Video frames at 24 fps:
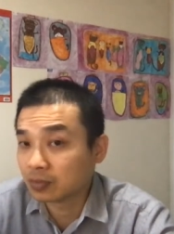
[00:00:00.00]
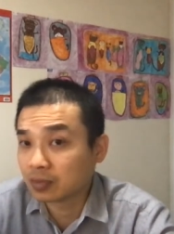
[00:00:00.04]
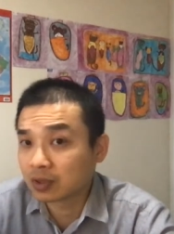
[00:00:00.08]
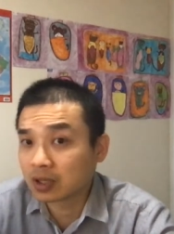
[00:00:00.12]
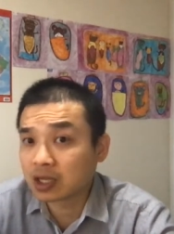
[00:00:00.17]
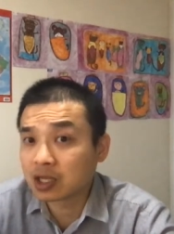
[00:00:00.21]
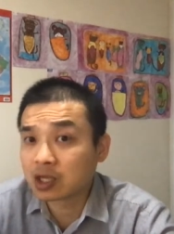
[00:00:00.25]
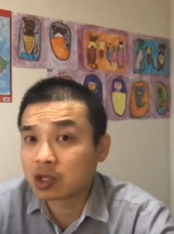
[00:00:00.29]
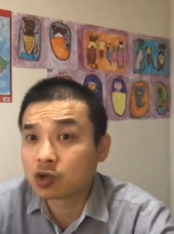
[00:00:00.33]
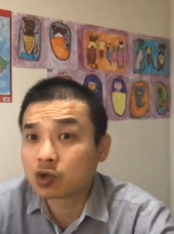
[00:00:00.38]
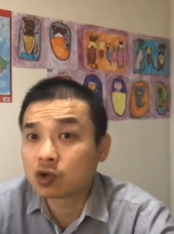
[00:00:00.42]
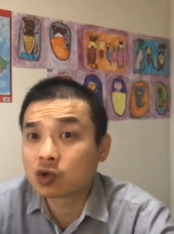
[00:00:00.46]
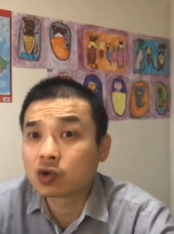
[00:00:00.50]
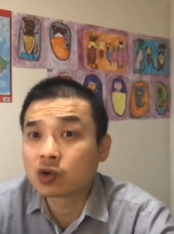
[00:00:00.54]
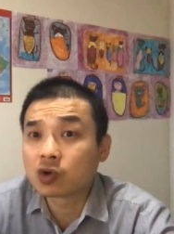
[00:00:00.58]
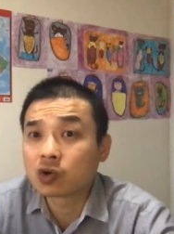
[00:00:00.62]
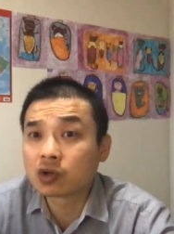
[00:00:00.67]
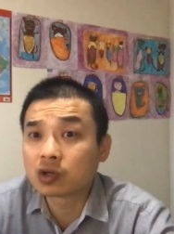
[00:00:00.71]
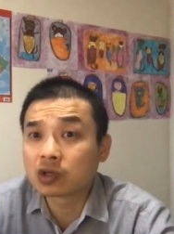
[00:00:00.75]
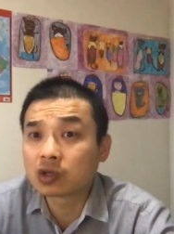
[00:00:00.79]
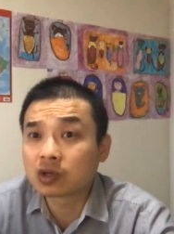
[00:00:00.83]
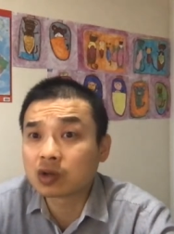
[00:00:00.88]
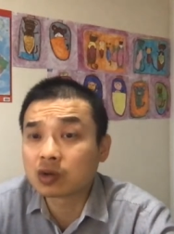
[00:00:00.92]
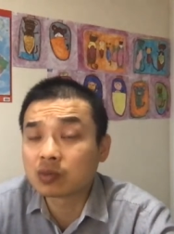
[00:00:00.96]
You
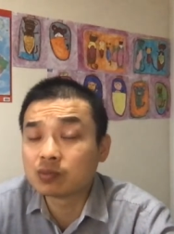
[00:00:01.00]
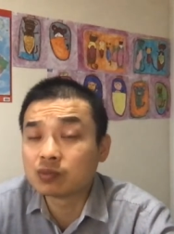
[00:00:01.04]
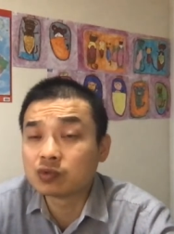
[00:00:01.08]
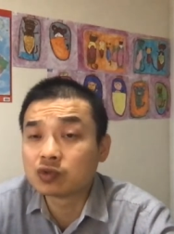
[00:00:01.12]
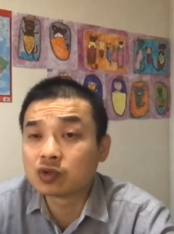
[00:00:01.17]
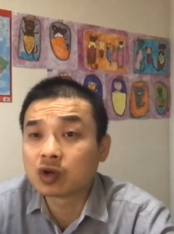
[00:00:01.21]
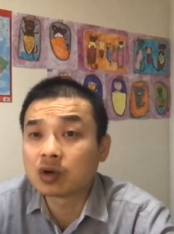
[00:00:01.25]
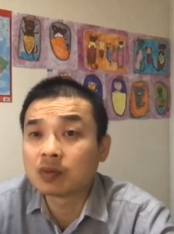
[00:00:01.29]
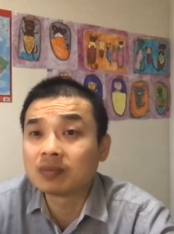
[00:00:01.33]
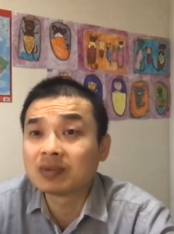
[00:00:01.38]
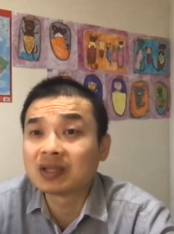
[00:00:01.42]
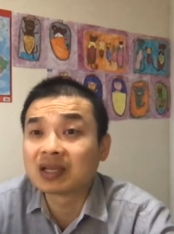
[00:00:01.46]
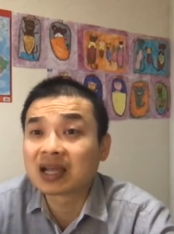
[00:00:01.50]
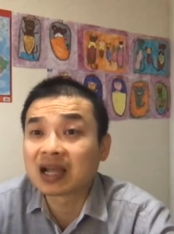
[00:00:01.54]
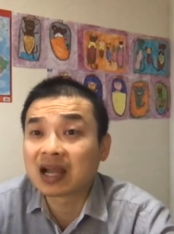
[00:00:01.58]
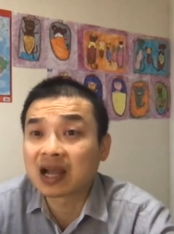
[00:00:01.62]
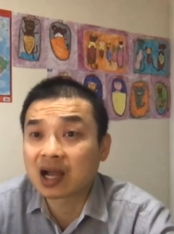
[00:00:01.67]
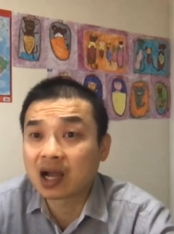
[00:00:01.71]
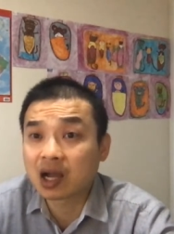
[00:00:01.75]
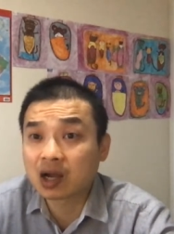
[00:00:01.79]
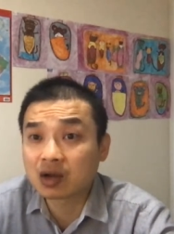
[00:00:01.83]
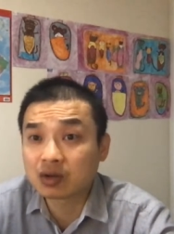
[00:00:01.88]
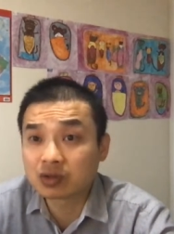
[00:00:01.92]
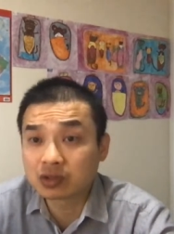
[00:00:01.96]
couldn't absorb the
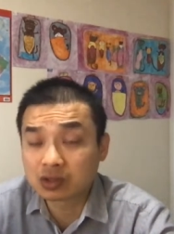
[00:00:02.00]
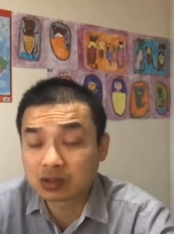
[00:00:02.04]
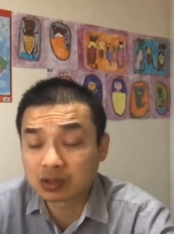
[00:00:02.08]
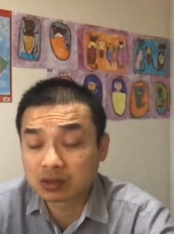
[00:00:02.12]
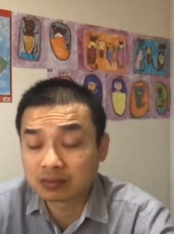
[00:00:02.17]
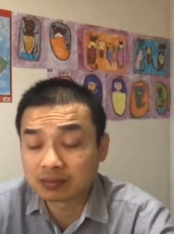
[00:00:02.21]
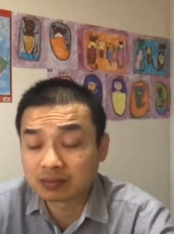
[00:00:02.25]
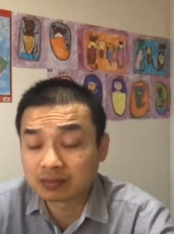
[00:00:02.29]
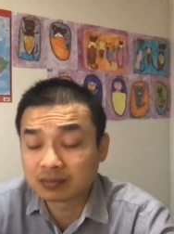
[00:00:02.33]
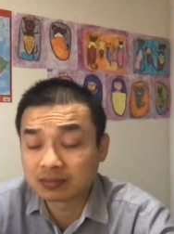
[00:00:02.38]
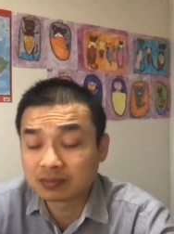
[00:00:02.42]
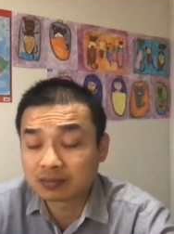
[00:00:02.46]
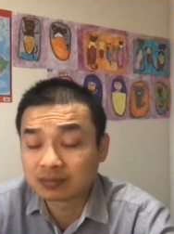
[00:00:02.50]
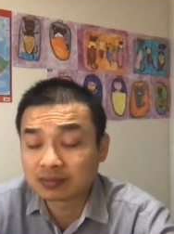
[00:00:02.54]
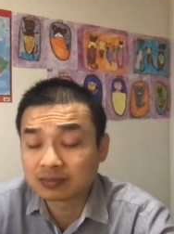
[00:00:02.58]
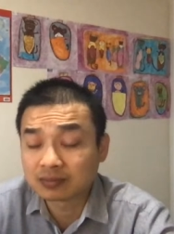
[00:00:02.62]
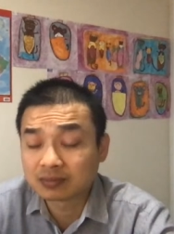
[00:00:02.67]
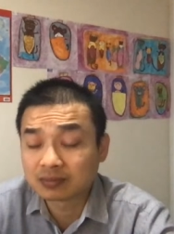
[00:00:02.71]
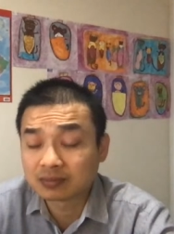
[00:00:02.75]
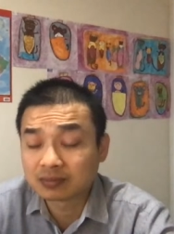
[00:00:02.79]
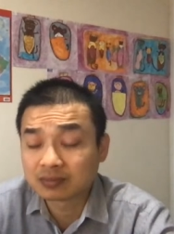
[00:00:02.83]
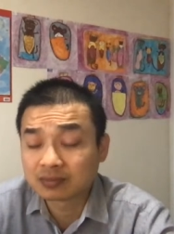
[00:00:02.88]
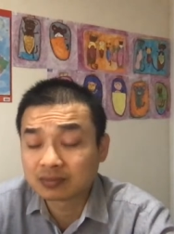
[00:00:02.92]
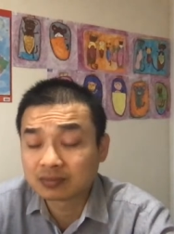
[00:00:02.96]
calcium.
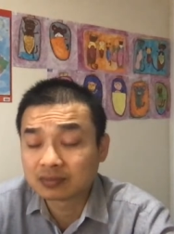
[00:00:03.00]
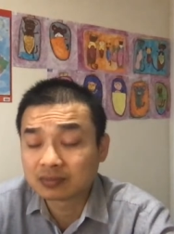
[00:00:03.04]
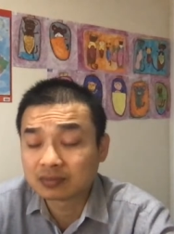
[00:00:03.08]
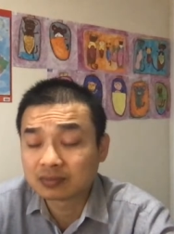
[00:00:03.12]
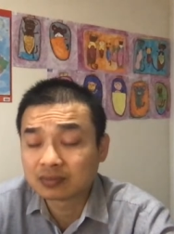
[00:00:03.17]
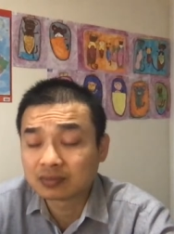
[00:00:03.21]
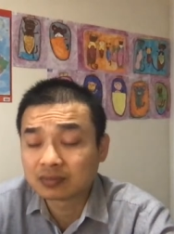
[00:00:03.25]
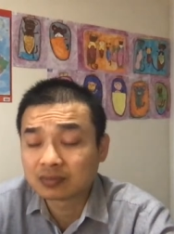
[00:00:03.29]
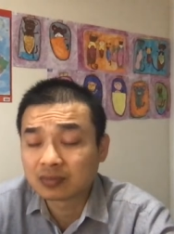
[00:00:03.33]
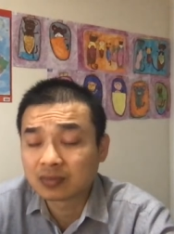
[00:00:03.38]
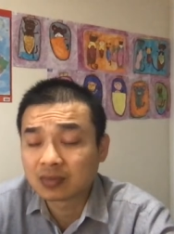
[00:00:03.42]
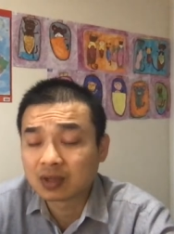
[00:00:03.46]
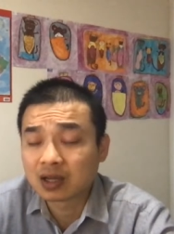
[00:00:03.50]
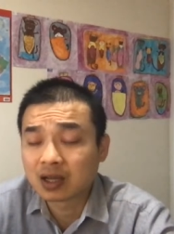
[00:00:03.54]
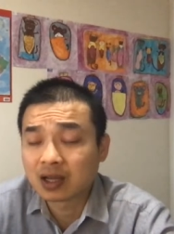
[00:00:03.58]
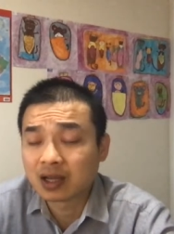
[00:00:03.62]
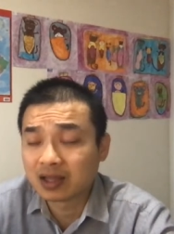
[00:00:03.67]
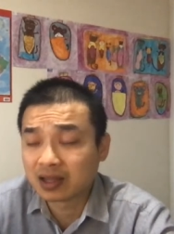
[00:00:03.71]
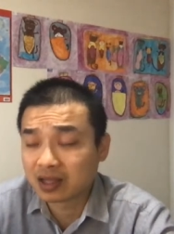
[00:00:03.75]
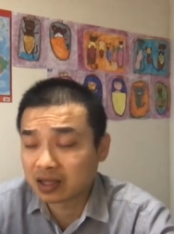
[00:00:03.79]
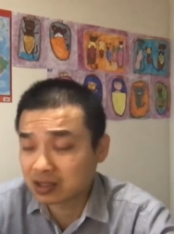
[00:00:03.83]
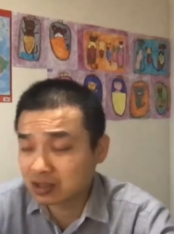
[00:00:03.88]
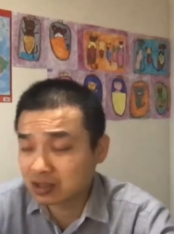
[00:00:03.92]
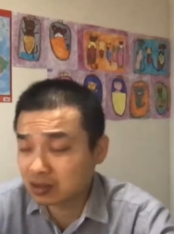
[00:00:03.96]

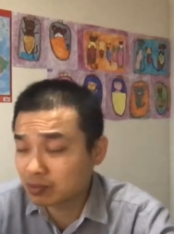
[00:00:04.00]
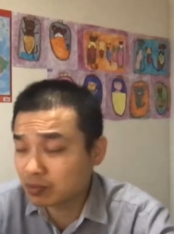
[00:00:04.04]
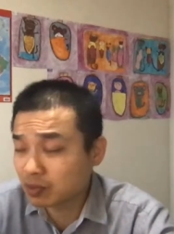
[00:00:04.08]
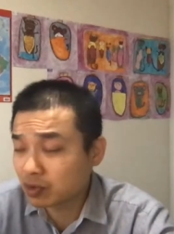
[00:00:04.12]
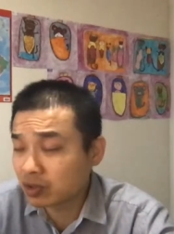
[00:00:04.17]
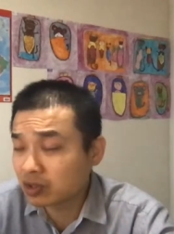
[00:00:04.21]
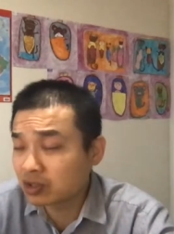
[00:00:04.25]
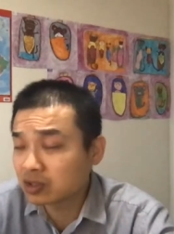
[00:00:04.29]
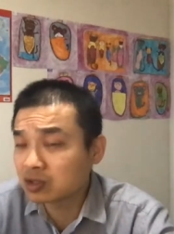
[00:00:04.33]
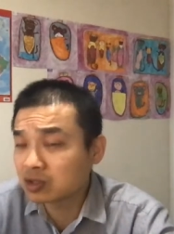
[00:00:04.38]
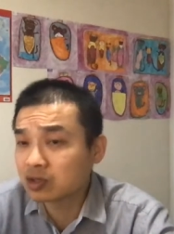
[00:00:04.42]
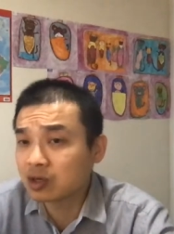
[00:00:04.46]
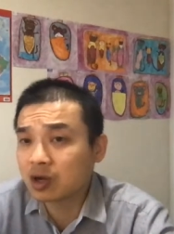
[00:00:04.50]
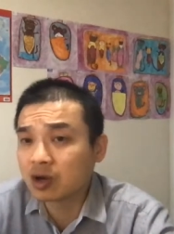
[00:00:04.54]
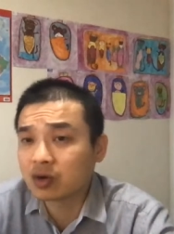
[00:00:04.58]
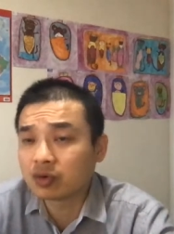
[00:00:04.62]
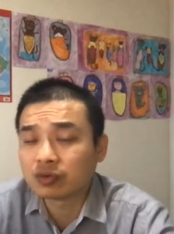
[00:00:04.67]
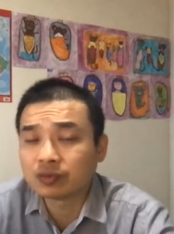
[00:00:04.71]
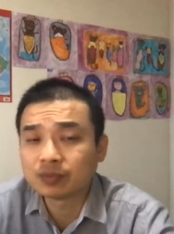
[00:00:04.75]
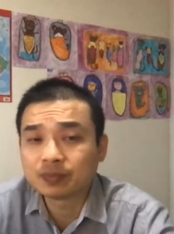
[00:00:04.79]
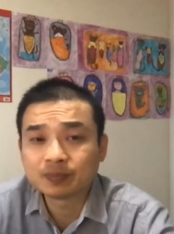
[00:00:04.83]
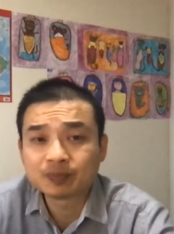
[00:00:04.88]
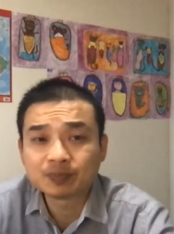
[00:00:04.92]
And that's important to know.